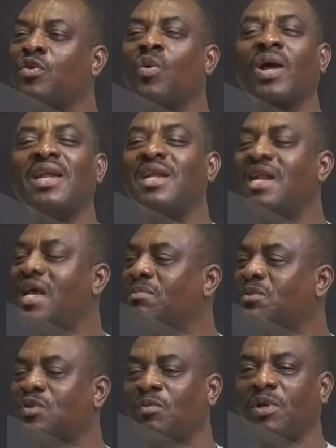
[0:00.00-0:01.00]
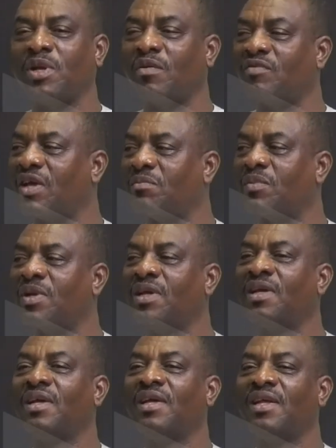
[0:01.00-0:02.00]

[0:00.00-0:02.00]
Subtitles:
You can name so many of them. Yeah.